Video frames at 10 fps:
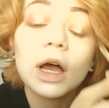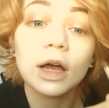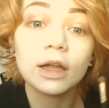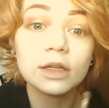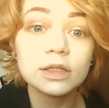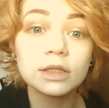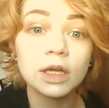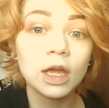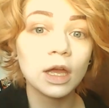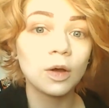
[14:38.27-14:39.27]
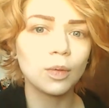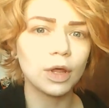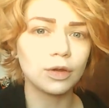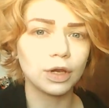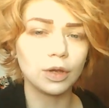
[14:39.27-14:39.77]
eyes,
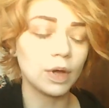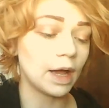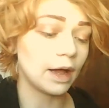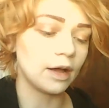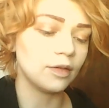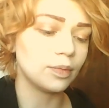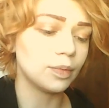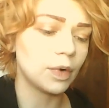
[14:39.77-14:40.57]
whether you have